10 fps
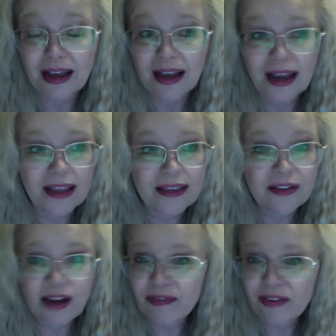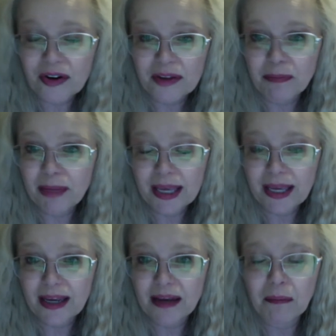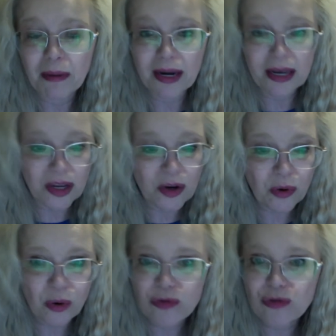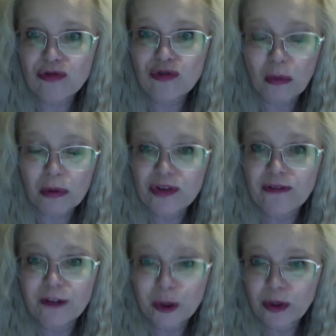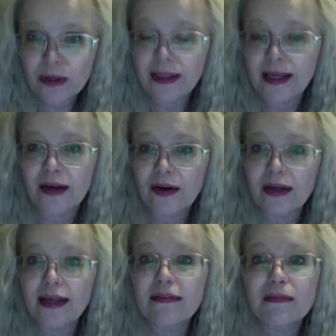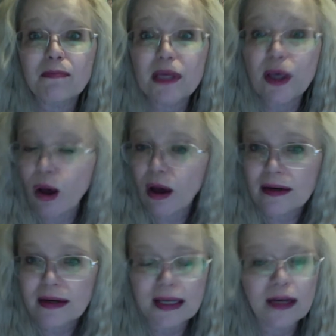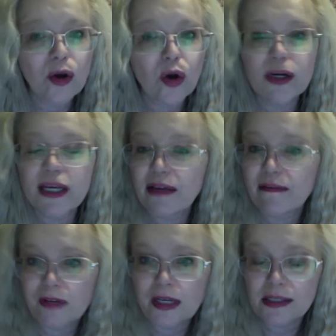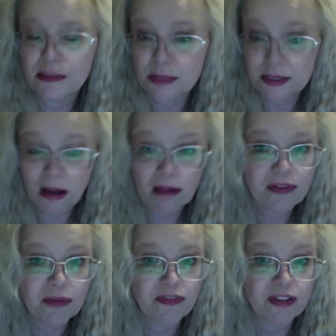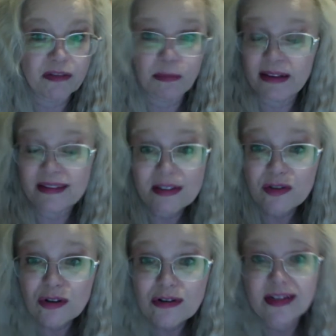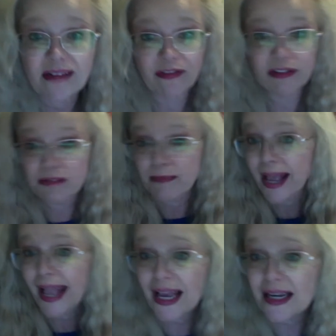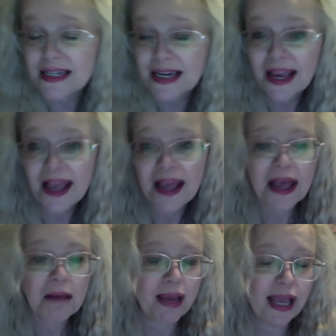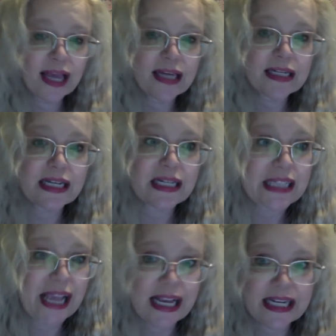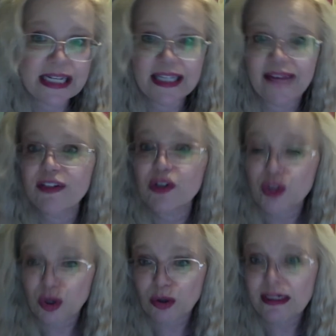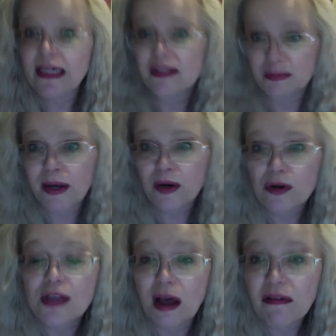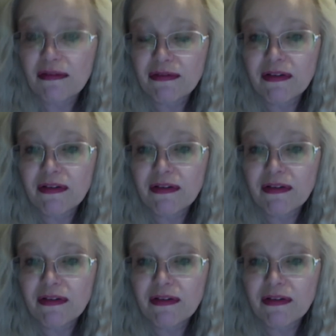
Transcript: It's not very big, but it grows so much food in there. It's beyond. He feeds himself, he feeds my sisters, and he feeds my aunt. My aunt is 87 years old and lives by herself.